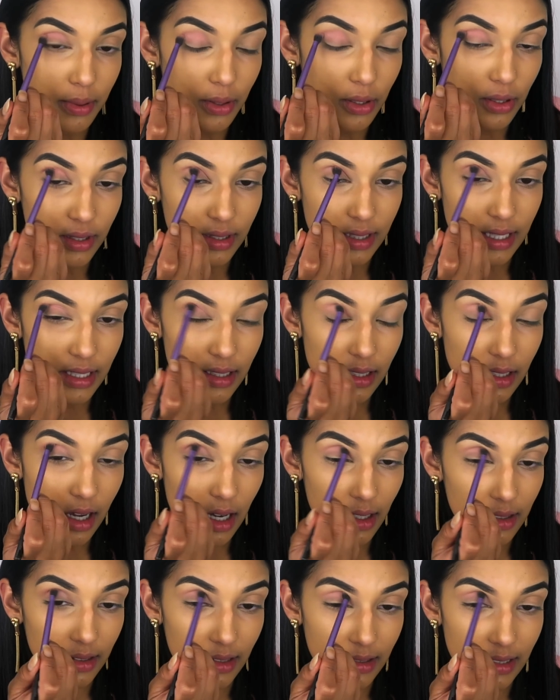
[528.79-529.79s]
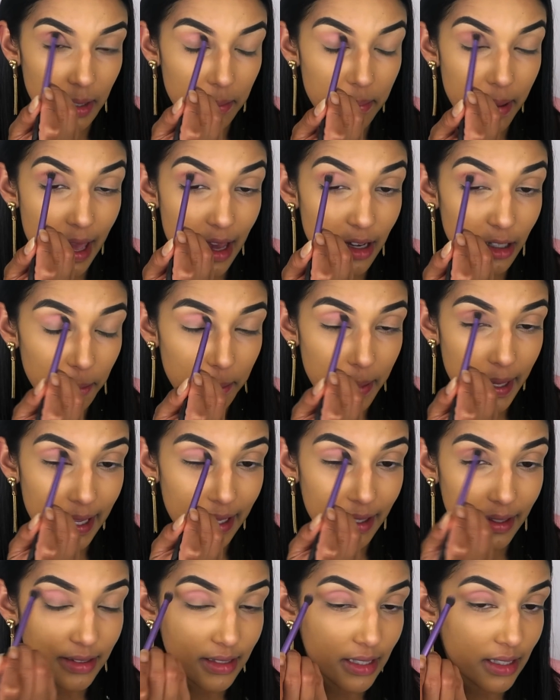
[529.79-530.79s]
because these colors like pale
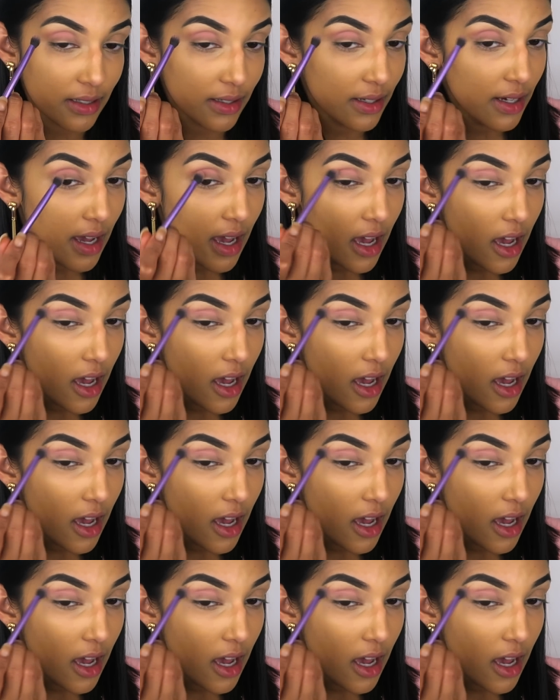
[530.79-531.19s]
pinks and